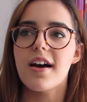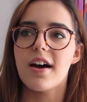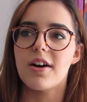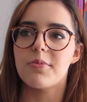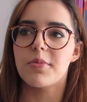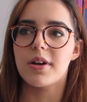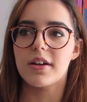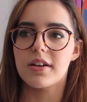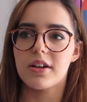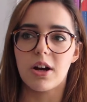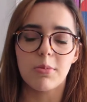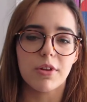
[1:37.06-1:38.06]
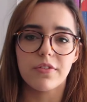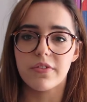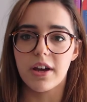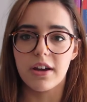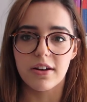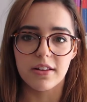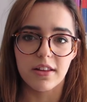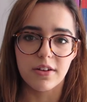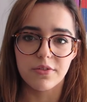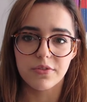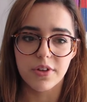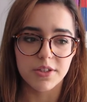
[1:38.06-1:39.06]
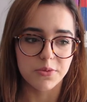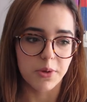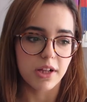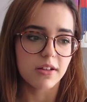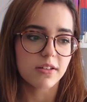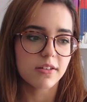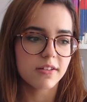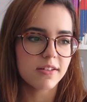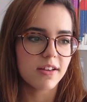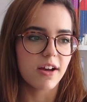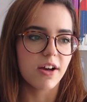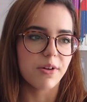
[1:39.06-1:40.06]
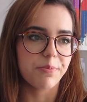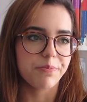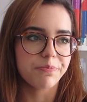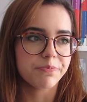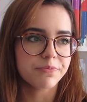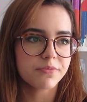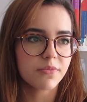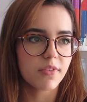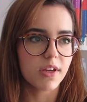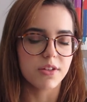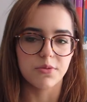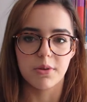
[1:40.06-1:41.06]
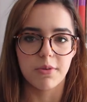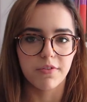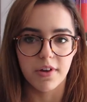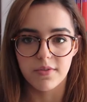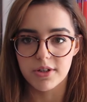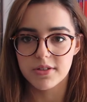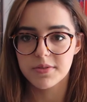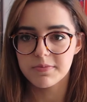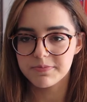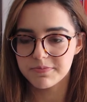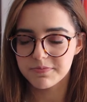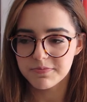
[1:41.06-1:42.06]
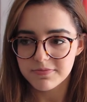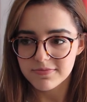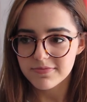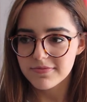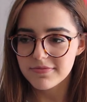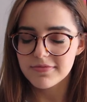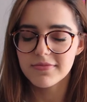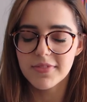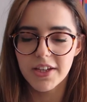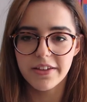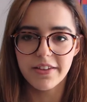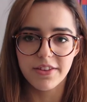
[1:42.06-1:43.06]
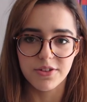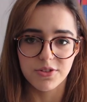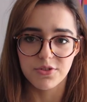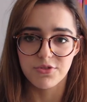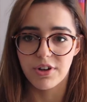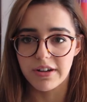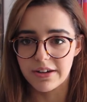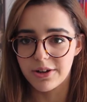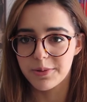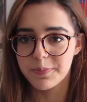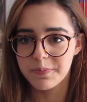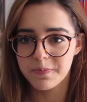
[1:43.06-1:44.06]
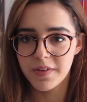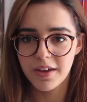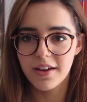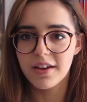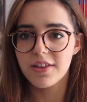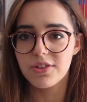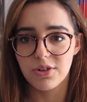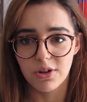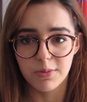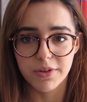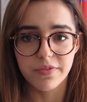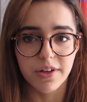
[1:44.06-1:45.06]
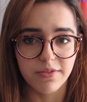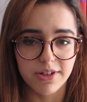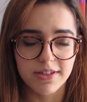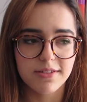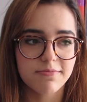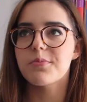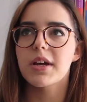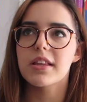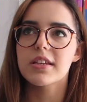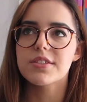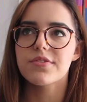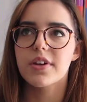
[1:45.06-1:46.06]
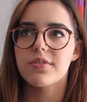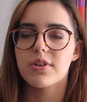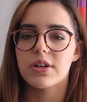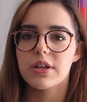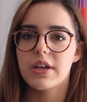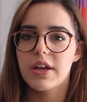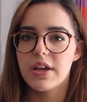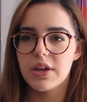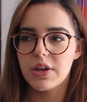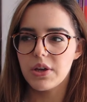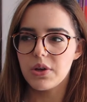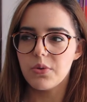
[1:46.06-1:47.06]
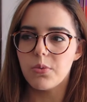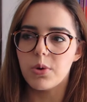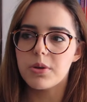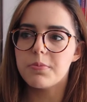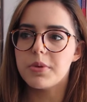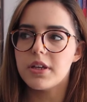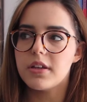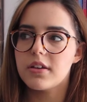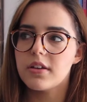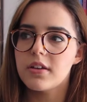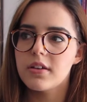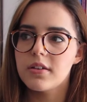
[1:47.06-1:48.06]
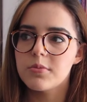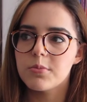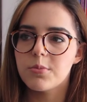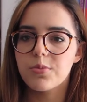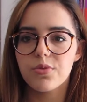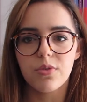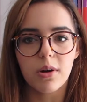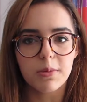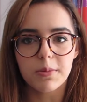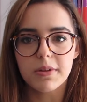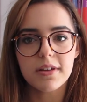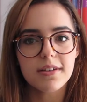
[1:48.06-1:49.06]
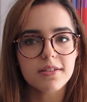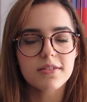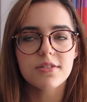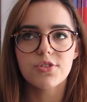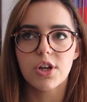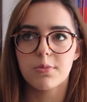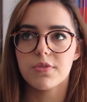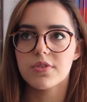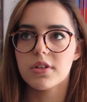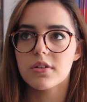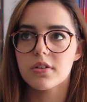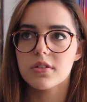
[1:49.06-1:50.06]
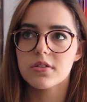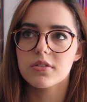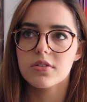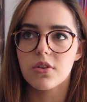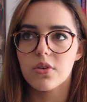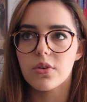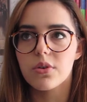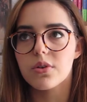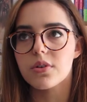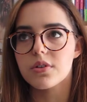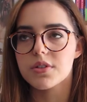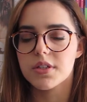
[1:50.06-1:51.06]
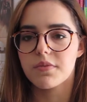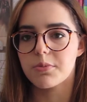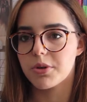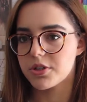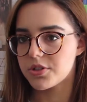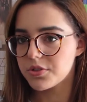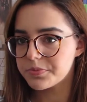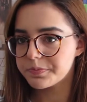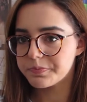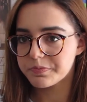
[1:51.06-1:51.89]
Goblet of Fire I love as well. It's one of my favorites. There's a trend here. They're all my favorites. My least favorite would be probably Chamber of Secrets or 7 Part 2.